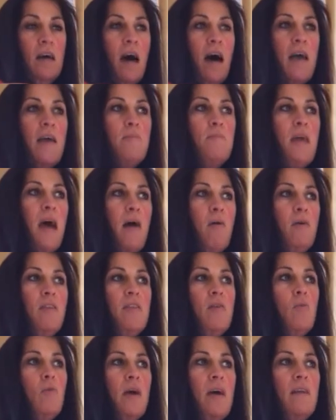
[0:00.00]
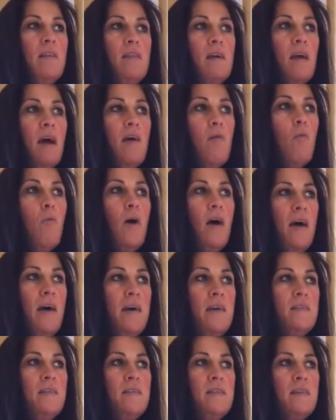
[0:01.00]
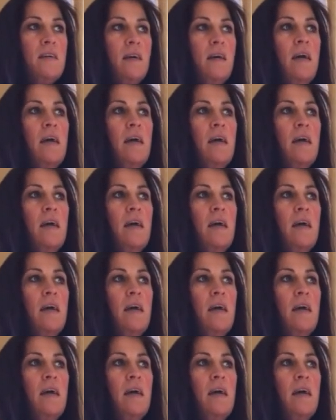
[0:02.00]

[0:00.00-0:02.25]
I am now at the weight that I was